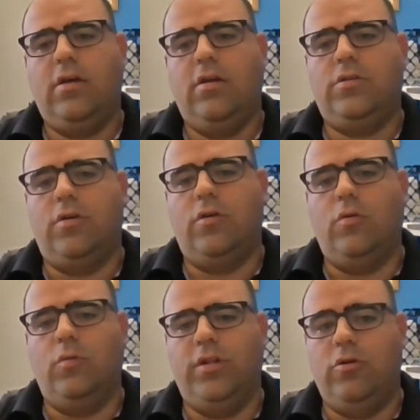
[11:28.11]
So
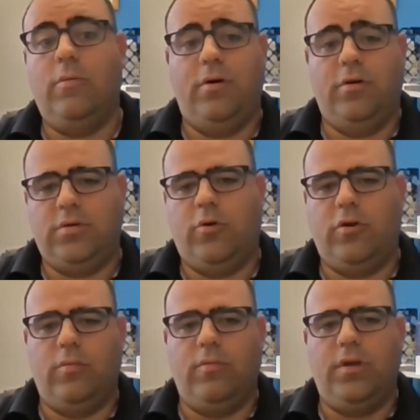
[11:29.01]
we do a
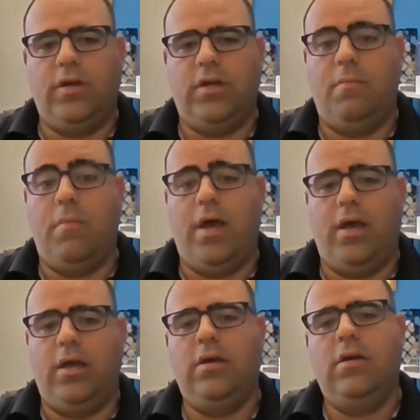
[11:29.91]
postmortem in May